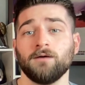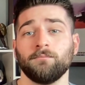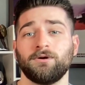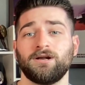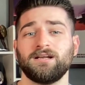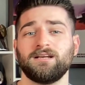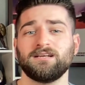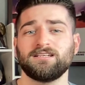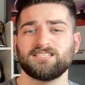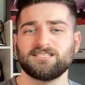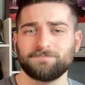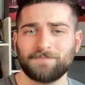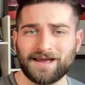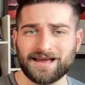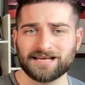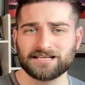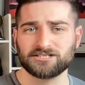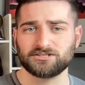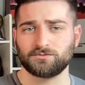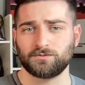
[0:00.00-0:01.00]
but it
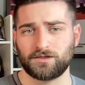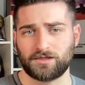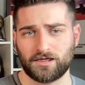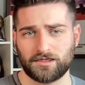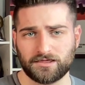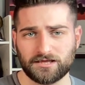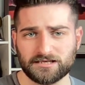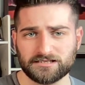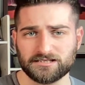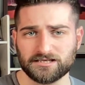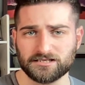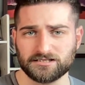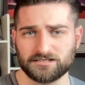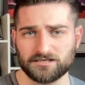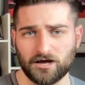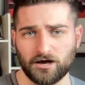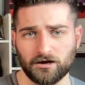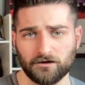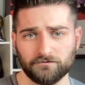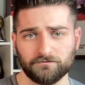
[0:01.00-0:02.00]
expands with a thesis
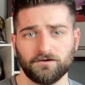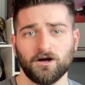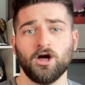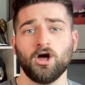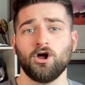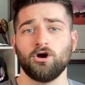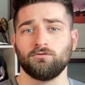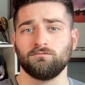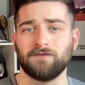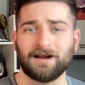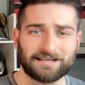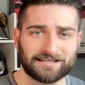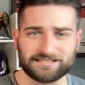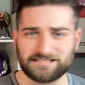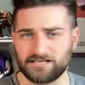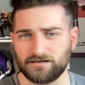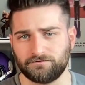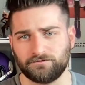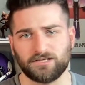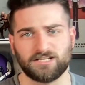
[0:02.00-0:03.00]
of
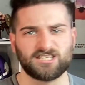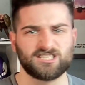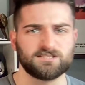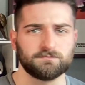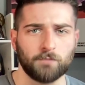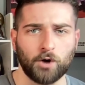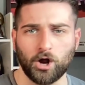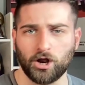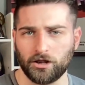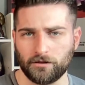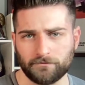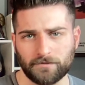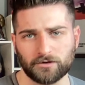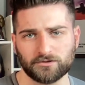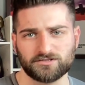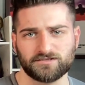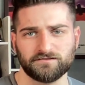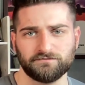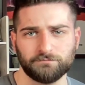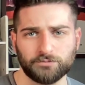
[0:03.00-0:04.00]
relatively small
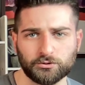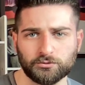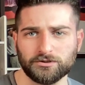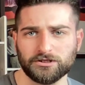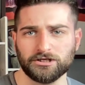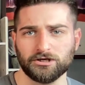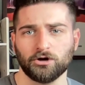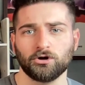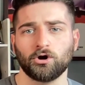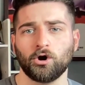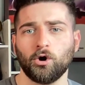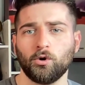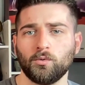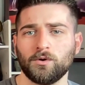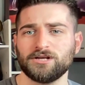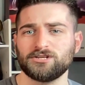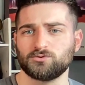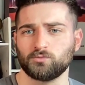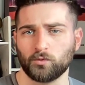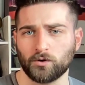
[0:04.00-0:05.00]
amounts of beauty are
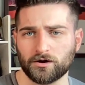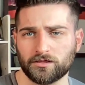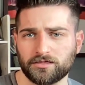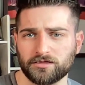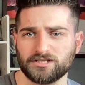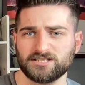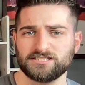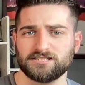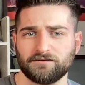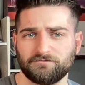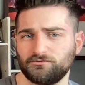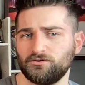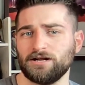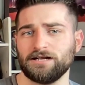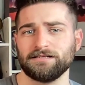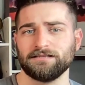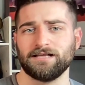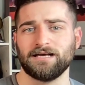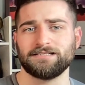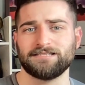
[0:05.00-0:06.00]
always worth the
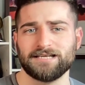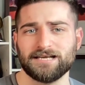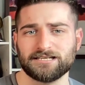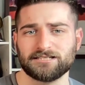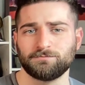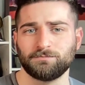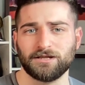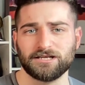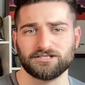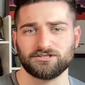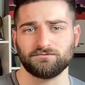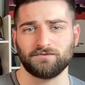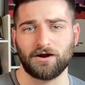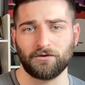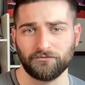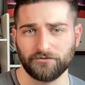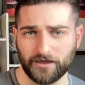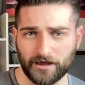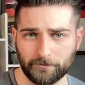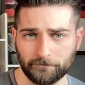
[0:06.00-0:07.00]
suffering that takes place
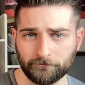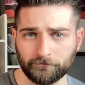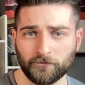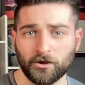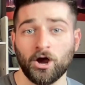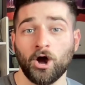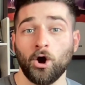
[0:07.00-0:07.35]
around them.